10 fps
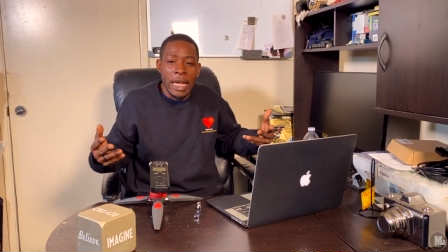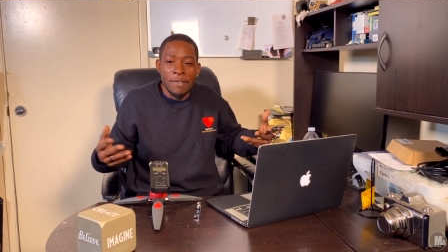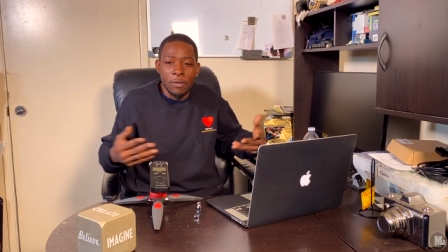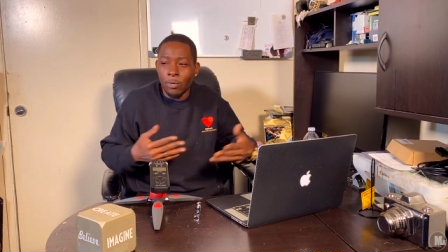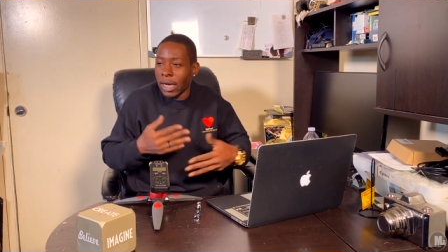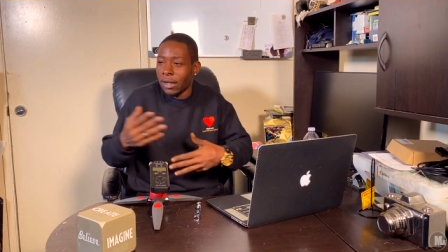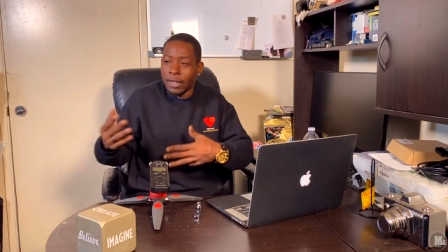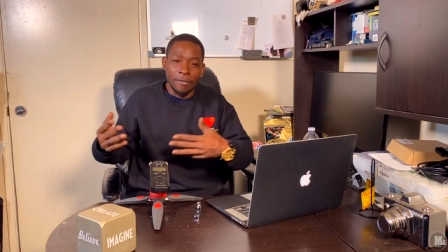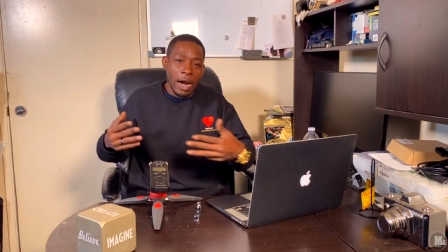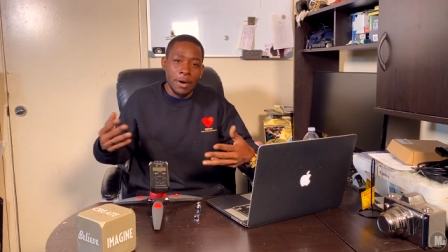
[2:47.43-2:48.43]
even with
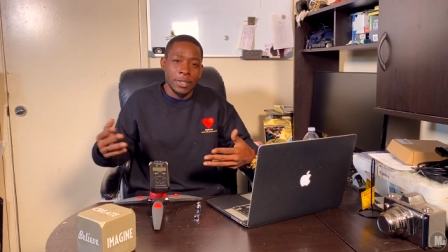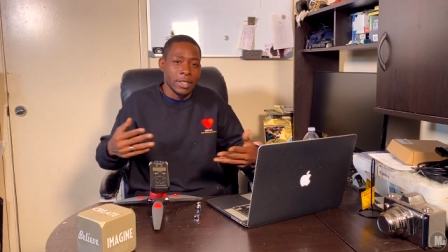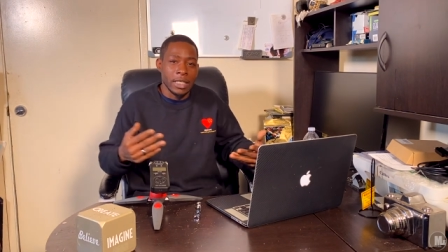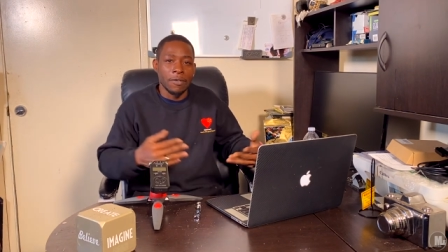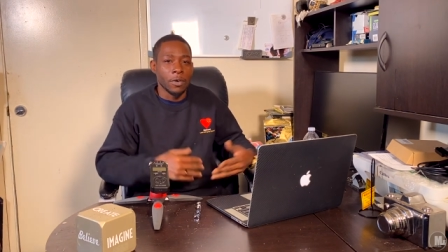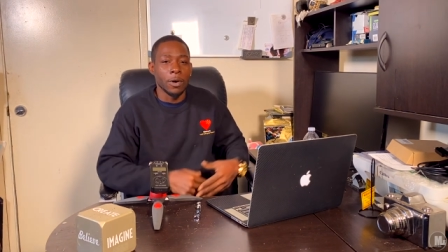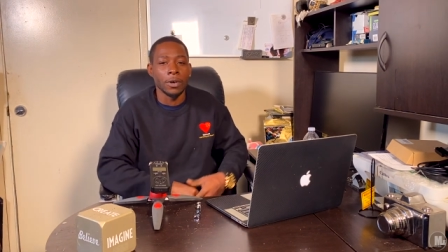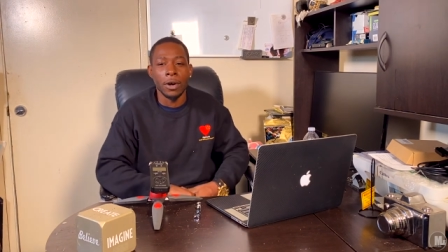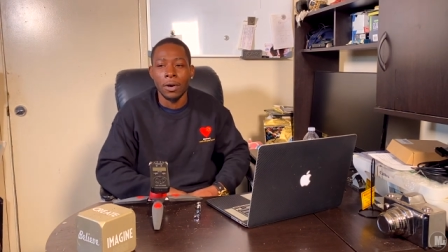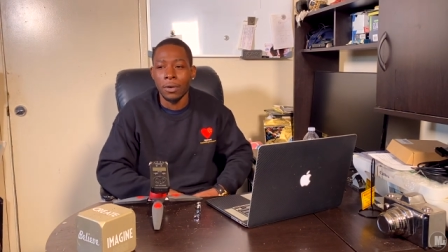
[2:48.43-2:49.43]
the virus and stuff
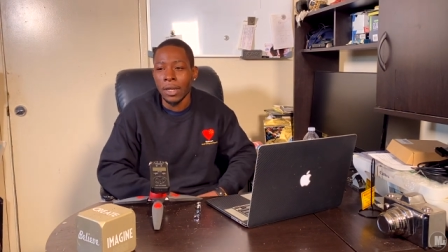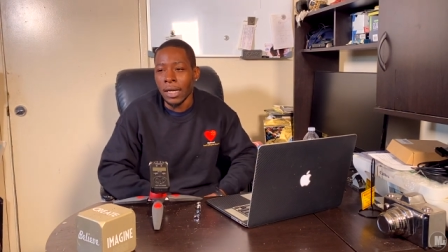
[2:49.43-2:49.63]
going on.